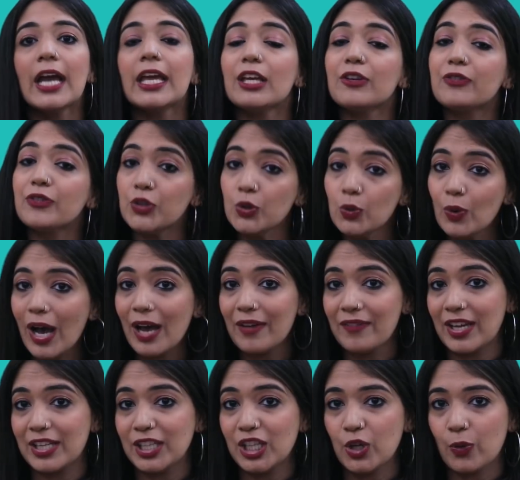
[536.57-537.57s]
If you have
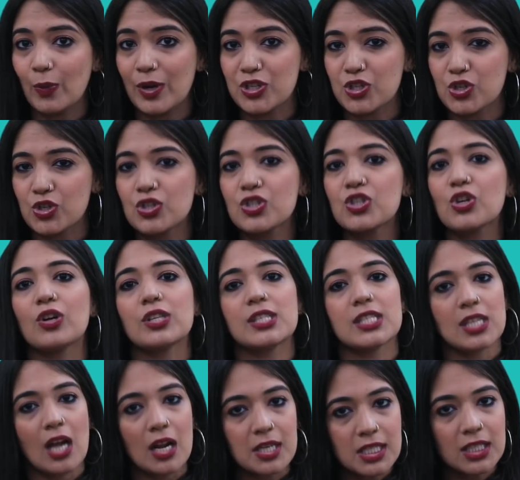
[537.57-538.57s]
any questions on
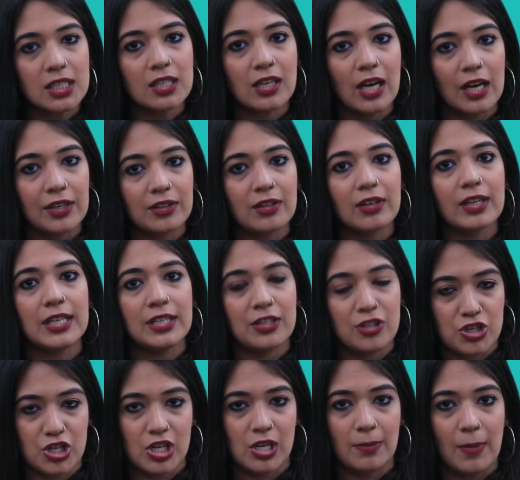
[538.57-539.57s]
starting a career in
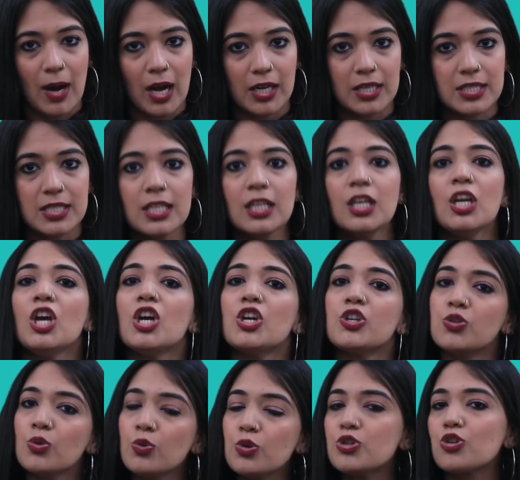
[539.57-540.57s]
digital marketing,
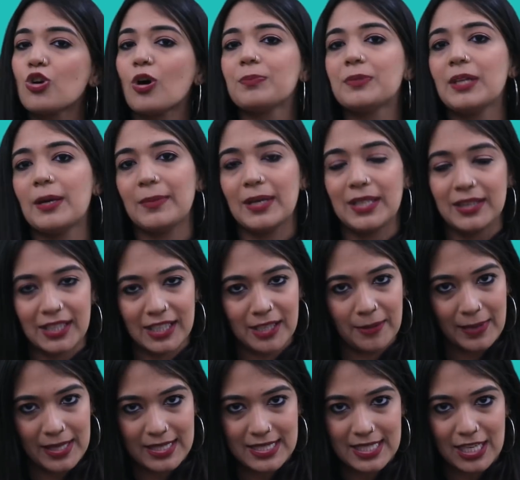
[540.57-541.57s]
do drop them in the
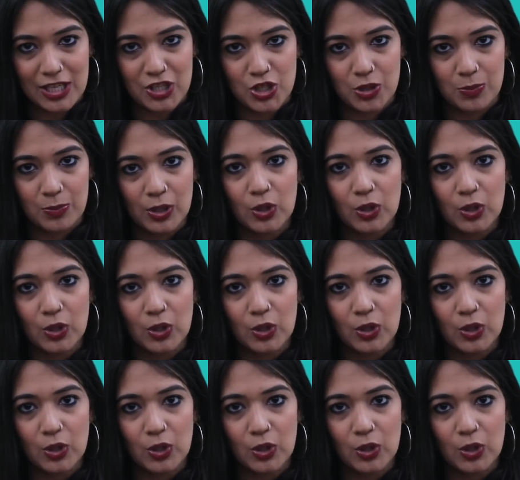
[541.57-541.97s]
comment section